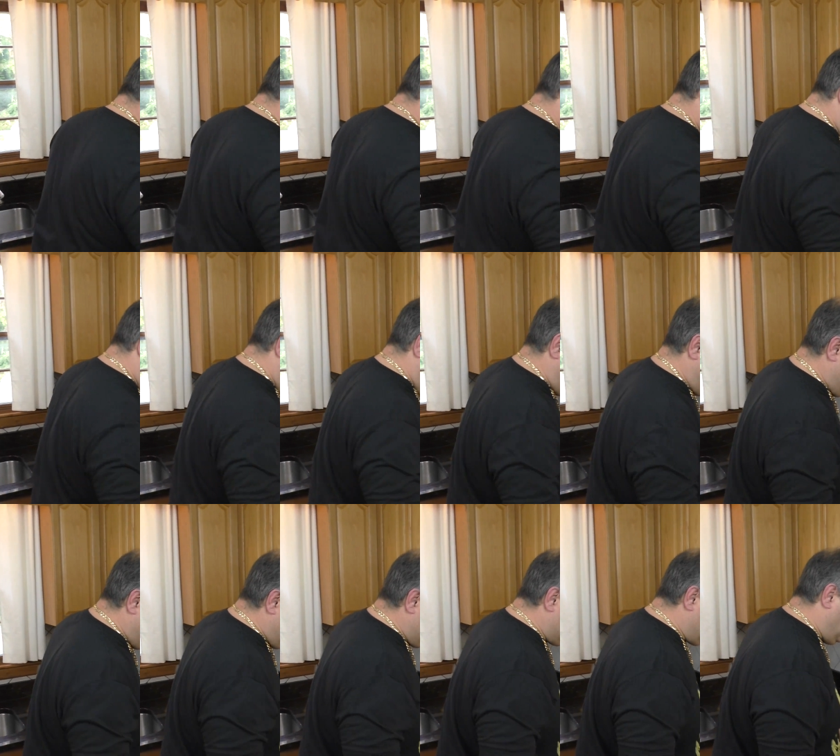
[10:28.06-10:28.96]

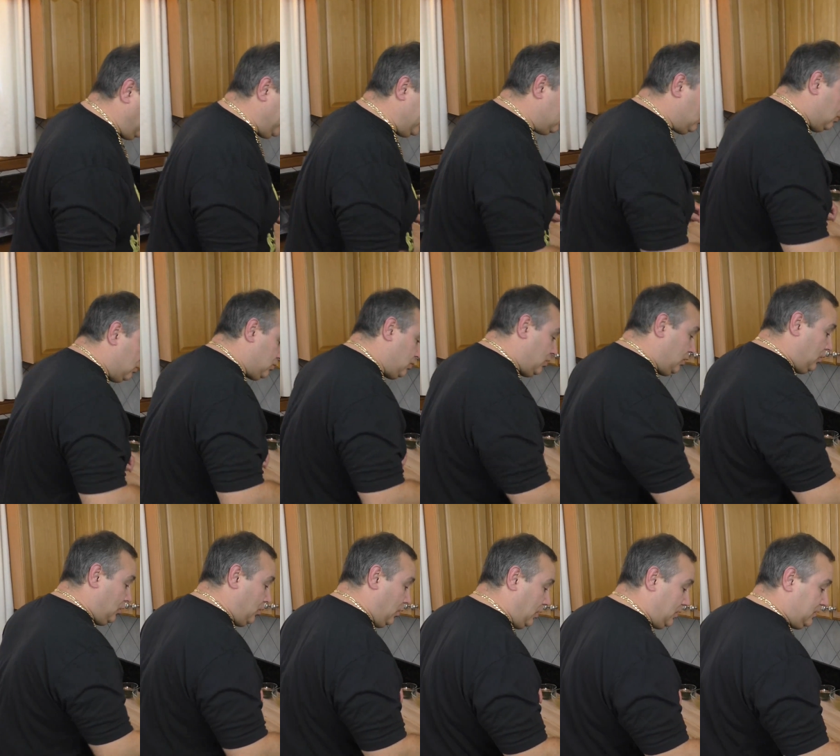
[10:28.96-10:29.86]
Okay? So we're just
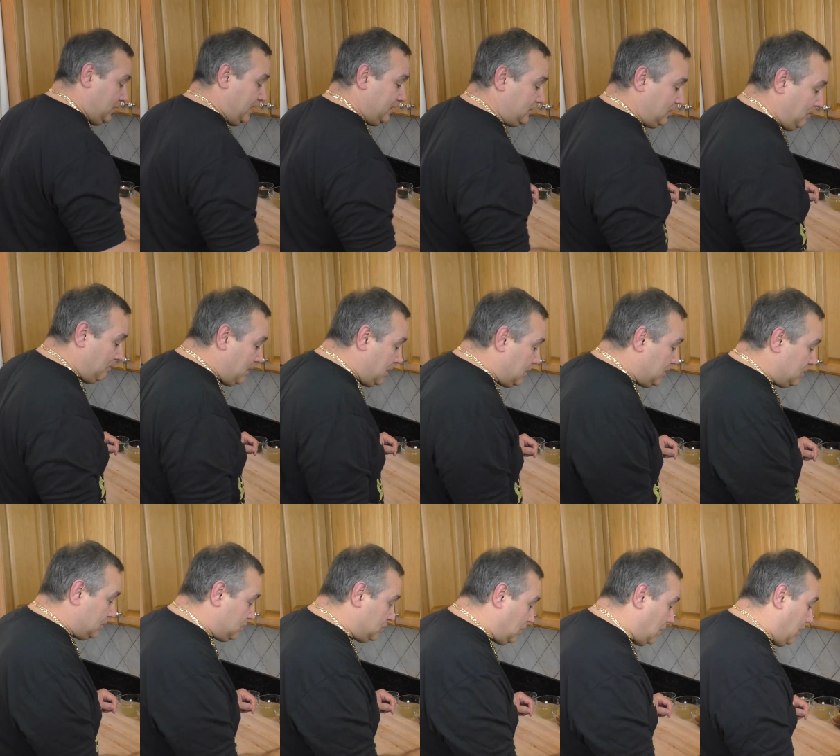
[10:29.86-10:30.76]
gonna cook this a minute
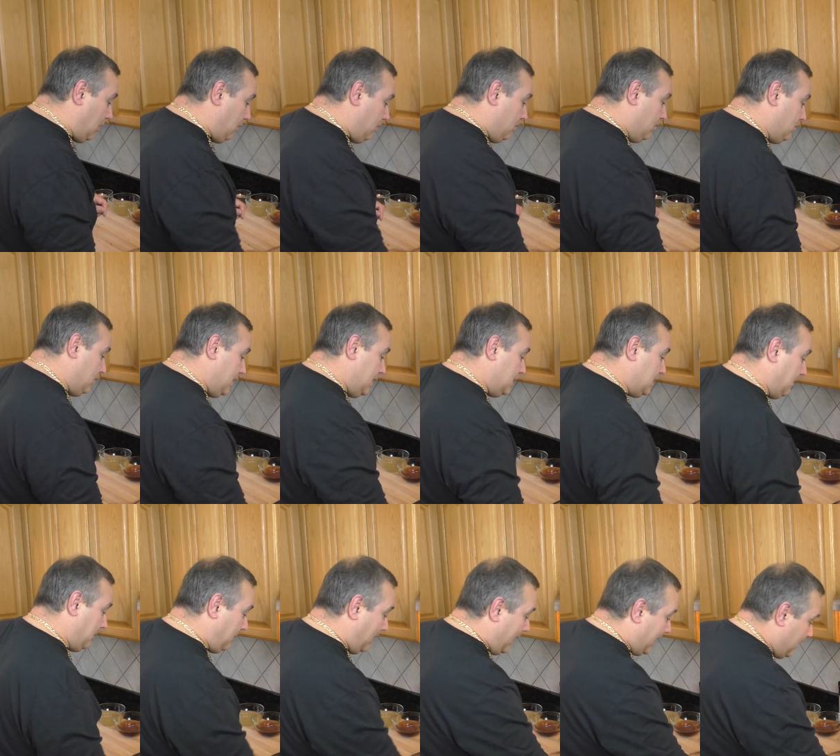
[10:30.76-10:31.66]
or so in
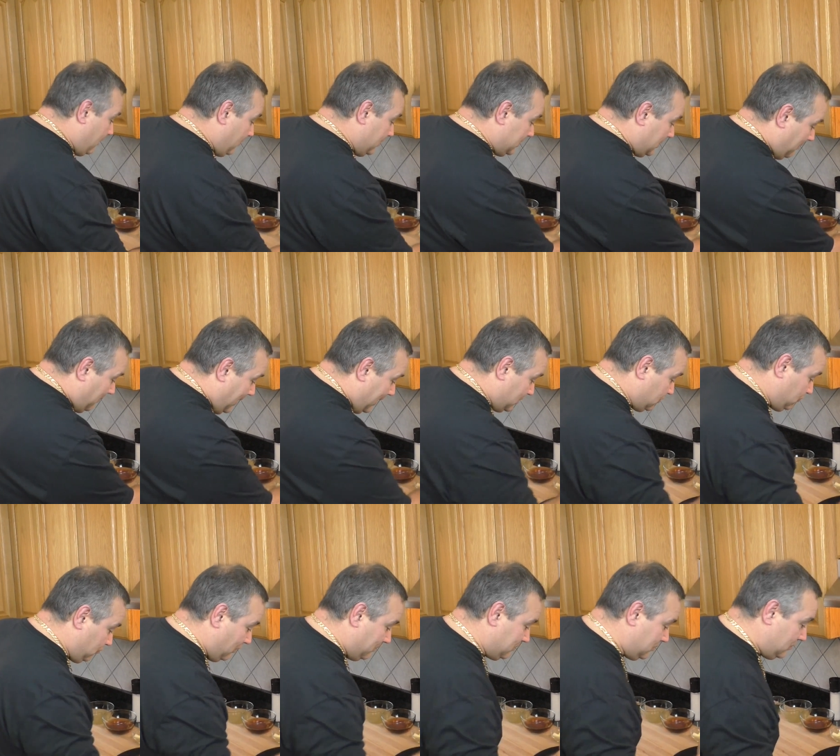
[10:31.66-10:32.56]
the butter with the
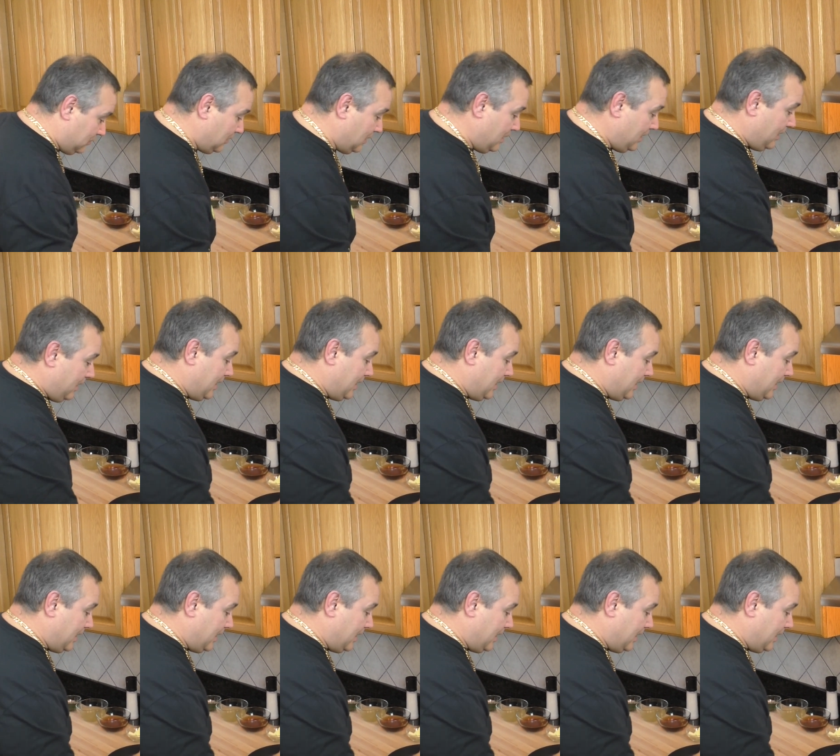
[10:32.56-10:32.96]
mushrooms.